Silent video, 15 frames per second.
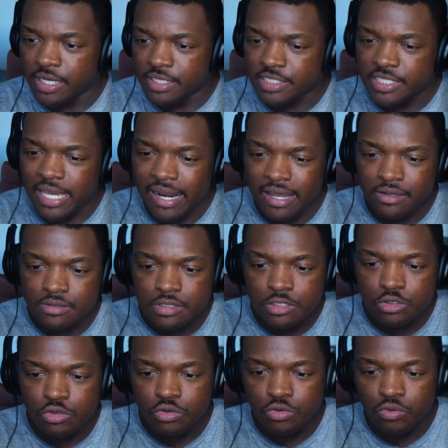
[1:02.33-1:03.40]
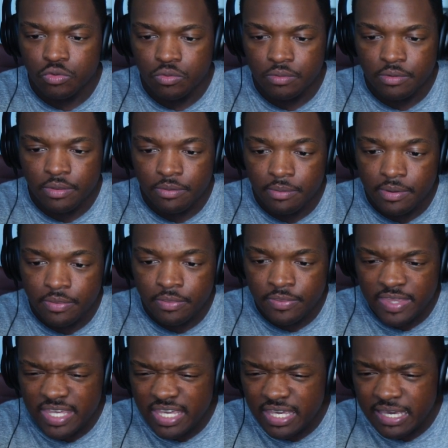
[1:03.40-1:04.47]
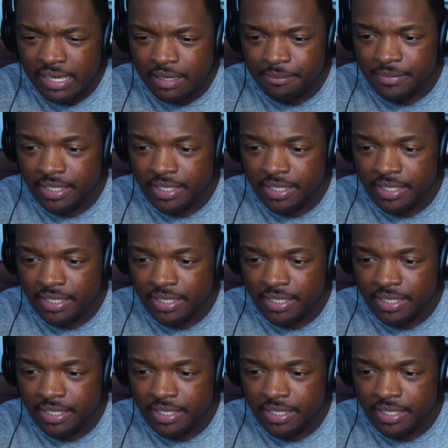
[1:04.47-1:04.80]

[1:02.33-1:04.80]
Shout out to VM